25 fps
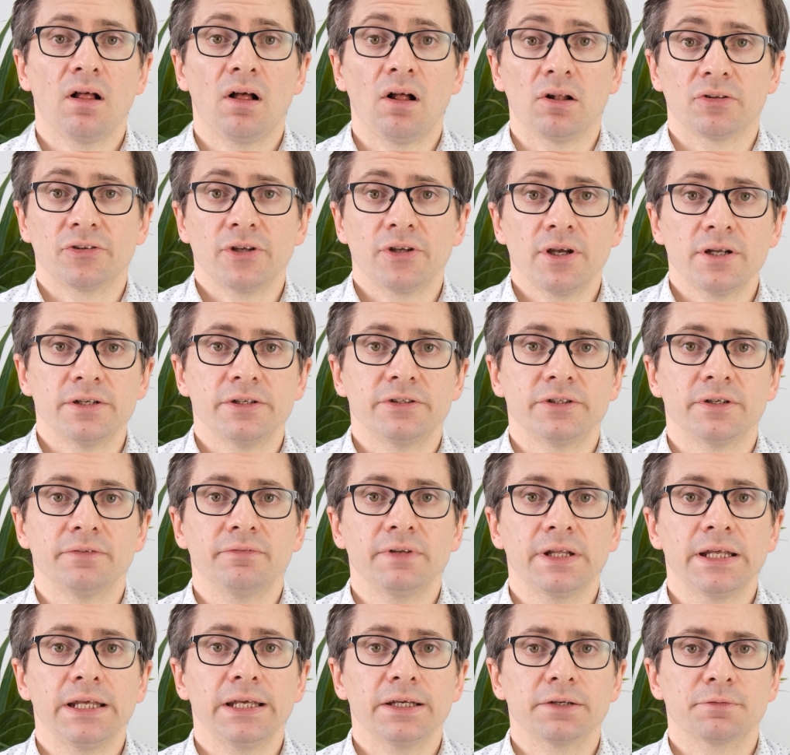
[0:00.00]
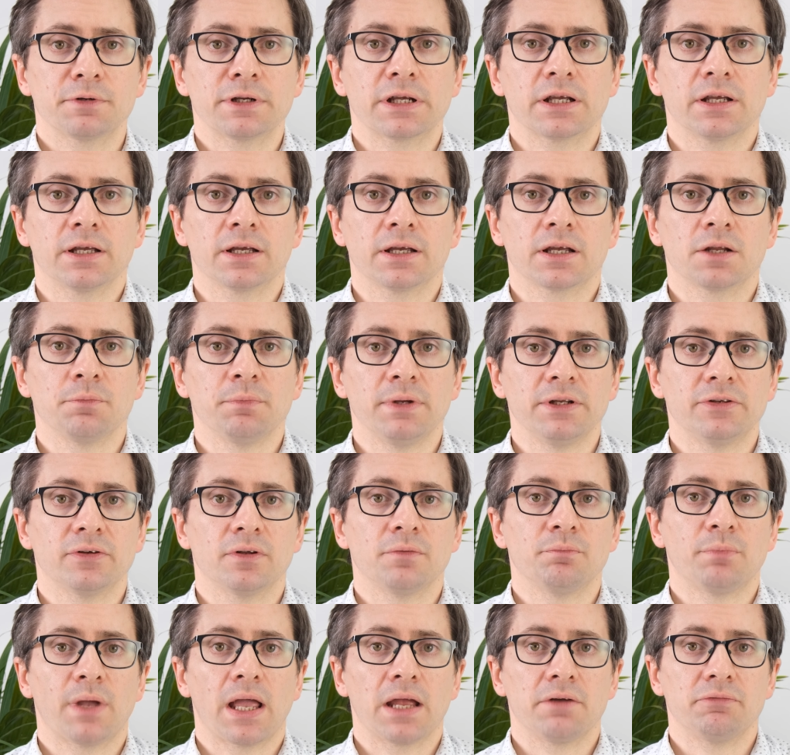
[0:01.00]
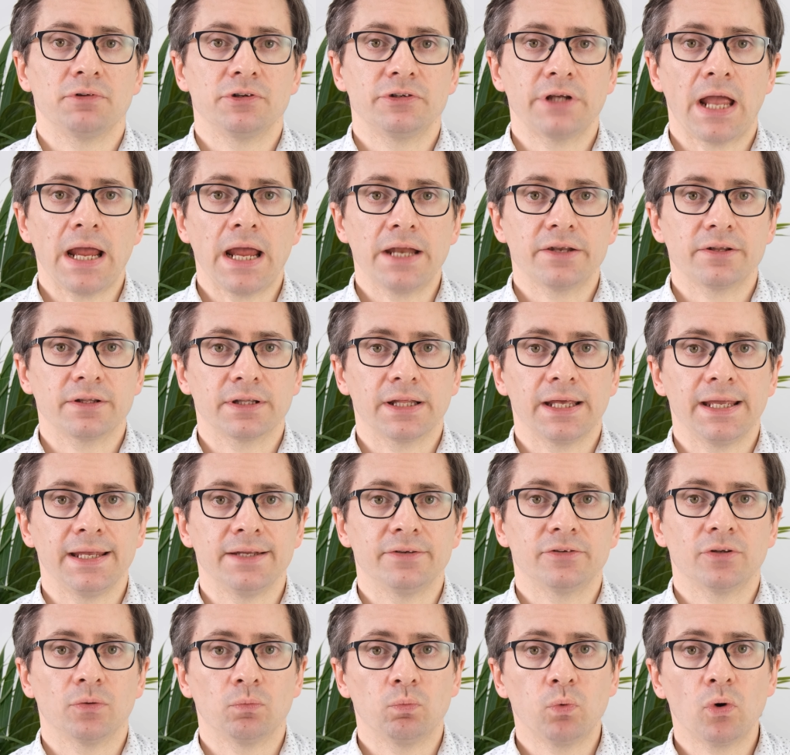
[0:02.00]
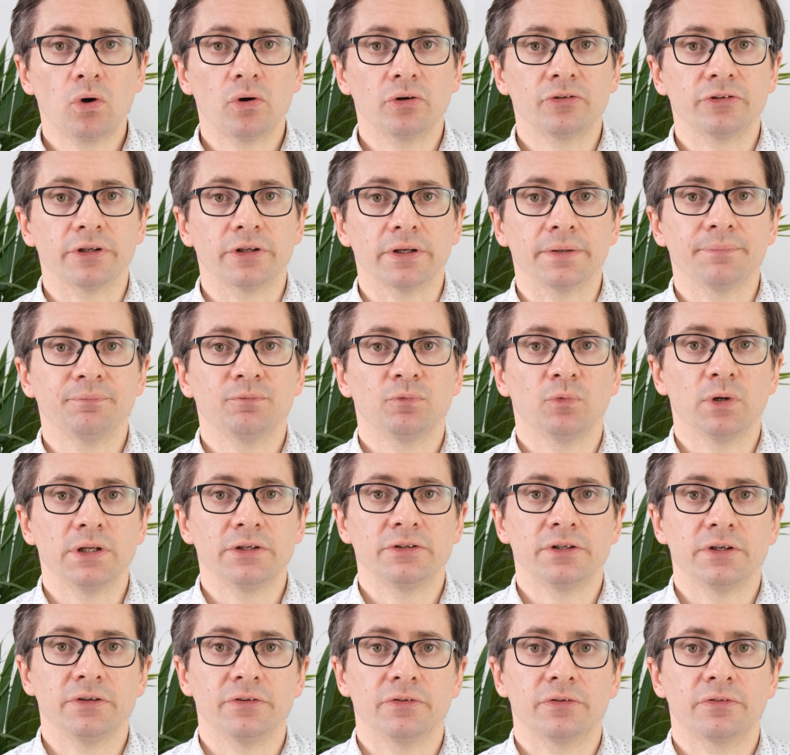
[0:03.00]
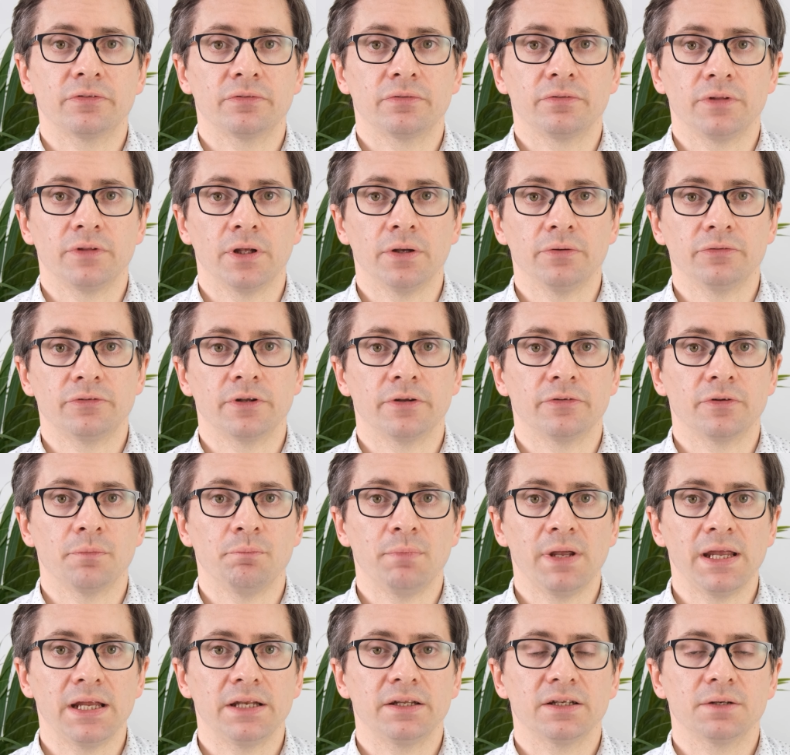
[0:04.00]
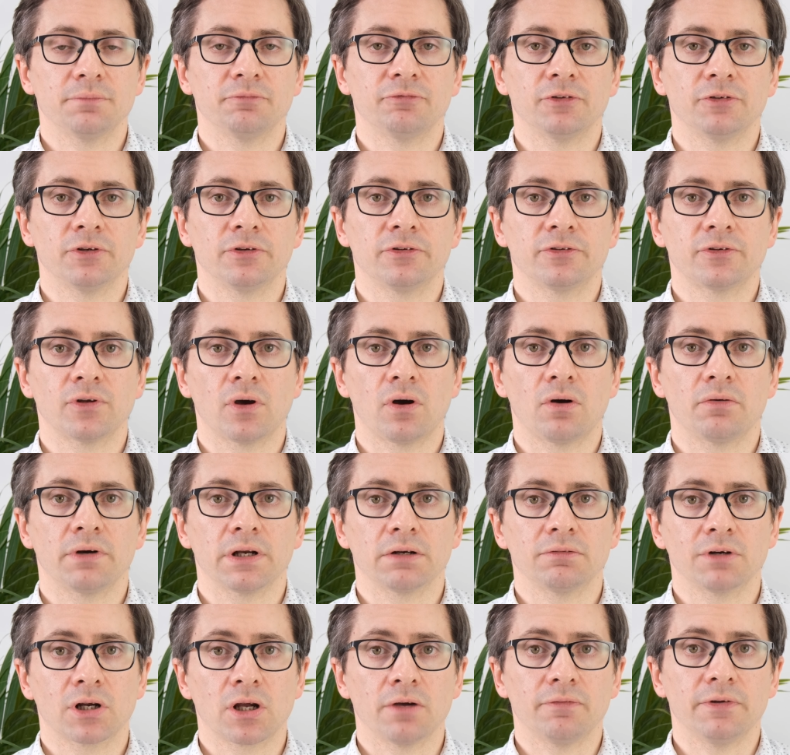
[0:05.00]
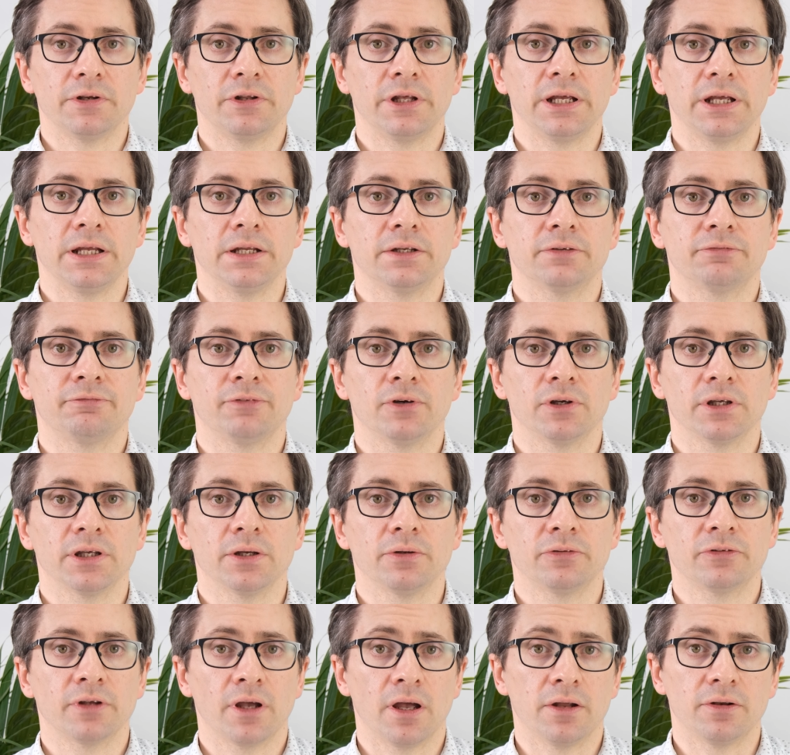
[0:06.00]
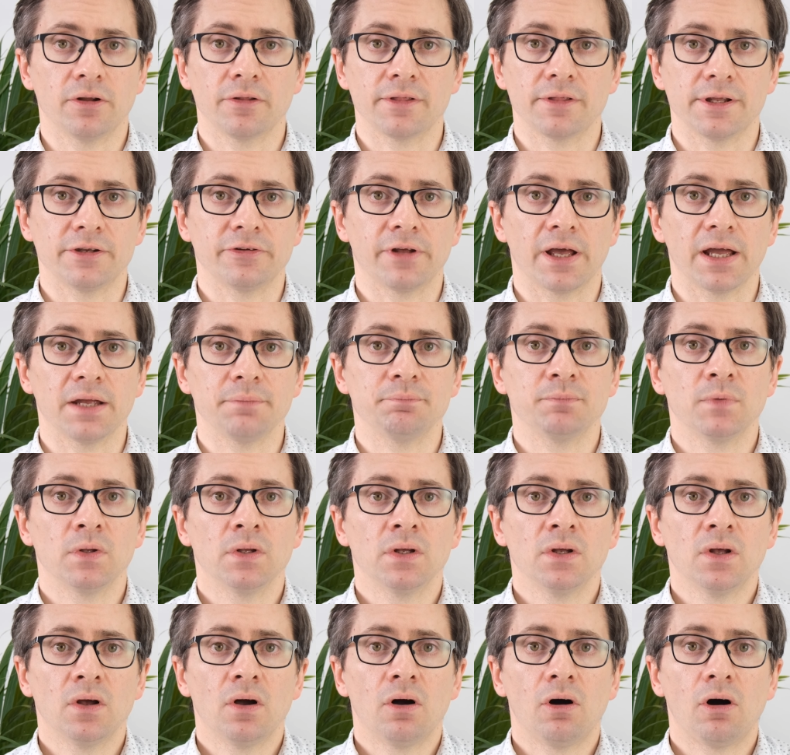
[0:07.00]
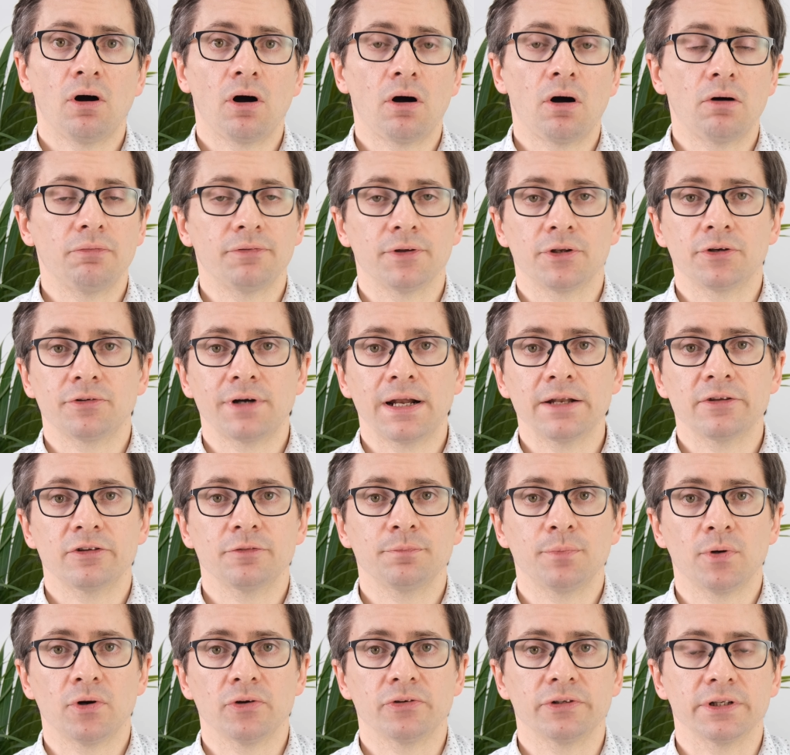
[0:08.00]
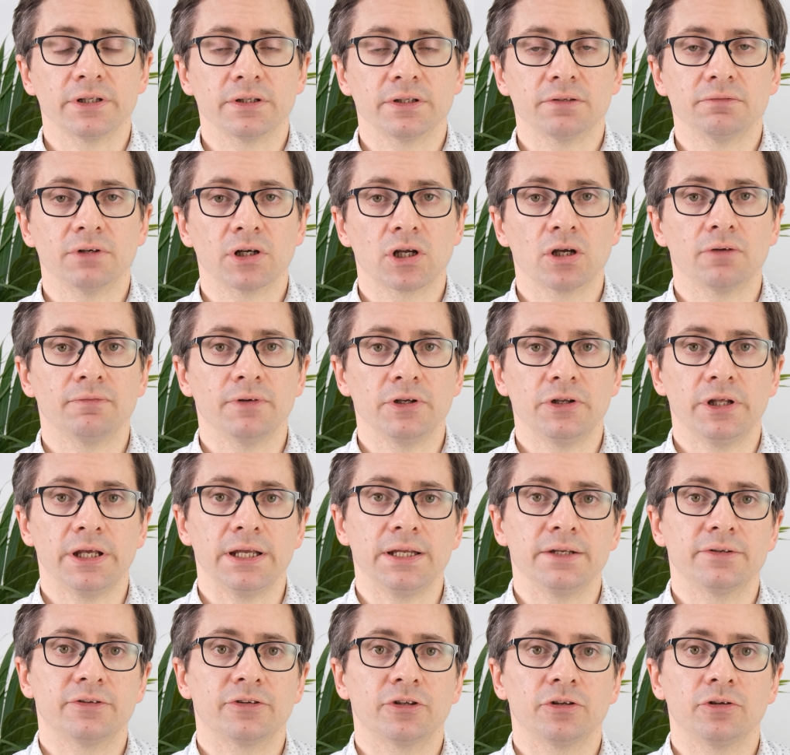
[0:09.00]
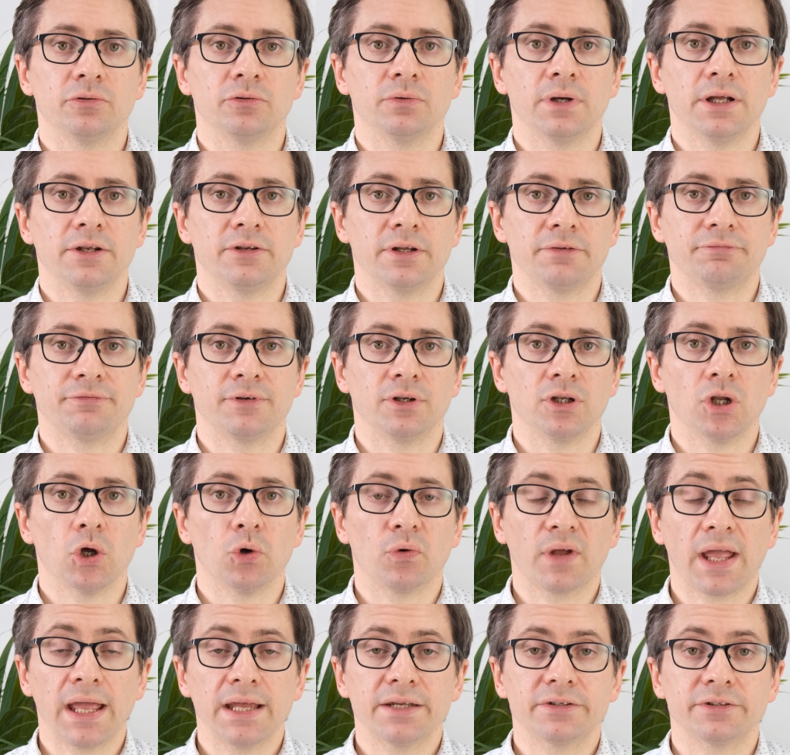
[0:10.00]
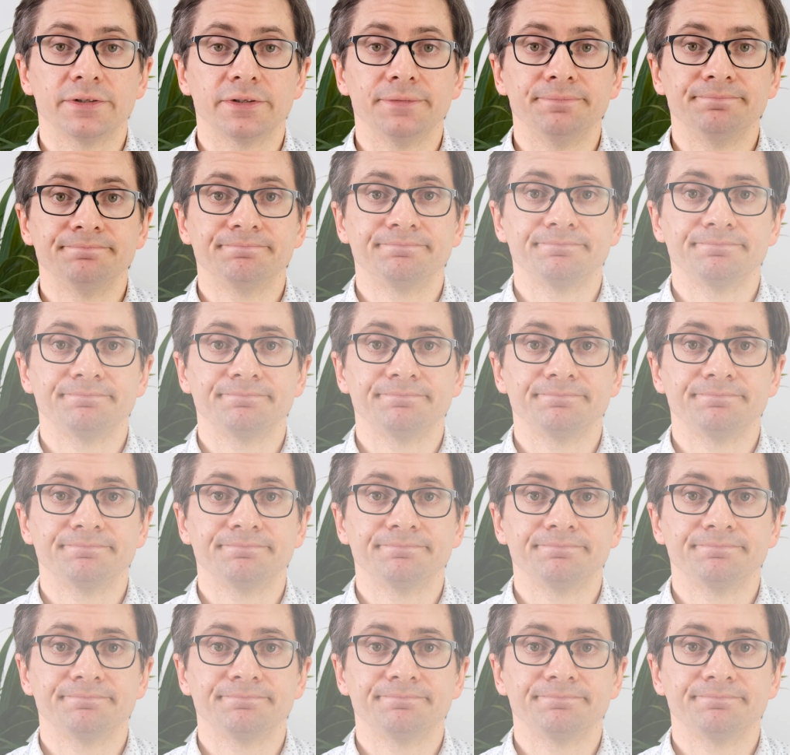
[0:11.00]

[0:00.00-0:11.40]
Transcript: Alternatively, it can be done by rejecting the heat to water, which is used as a medium for storing recovered heat for use at another time, or for transporting the recovered heat to a different location.